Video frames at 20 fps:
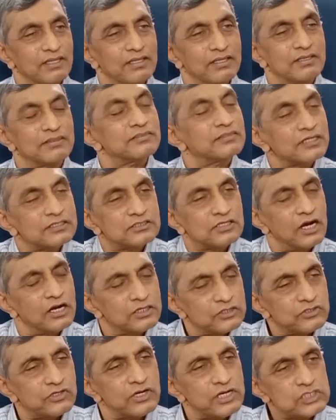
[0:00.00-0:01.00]
That
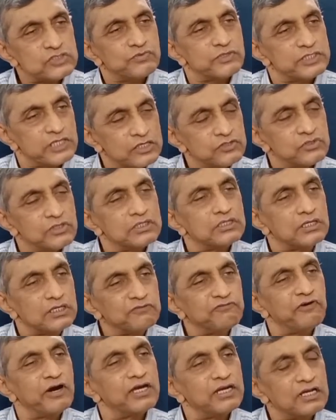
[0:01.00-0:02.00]
contrast was actually the
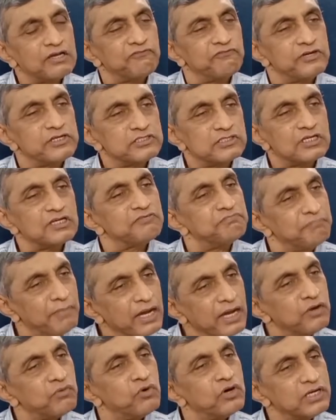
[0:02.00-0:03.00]
defining feature of
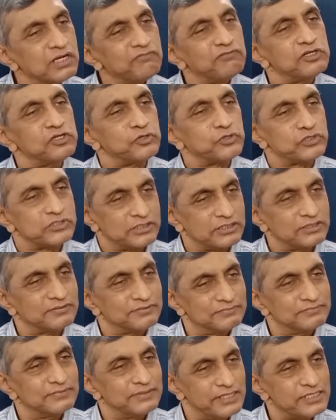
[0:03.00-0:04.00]
my own evolution
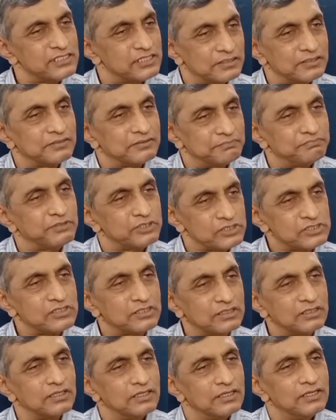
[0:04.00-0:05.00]
as a
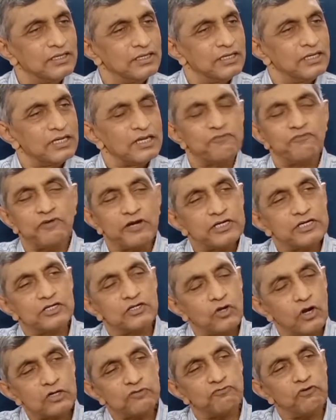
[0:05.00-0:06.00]
person. If I did
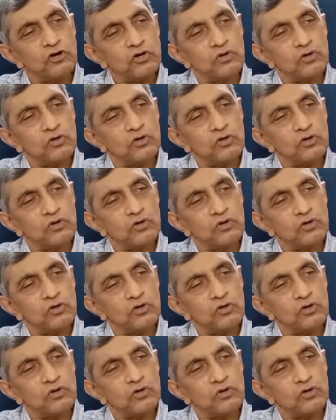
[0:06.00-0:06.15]
not follow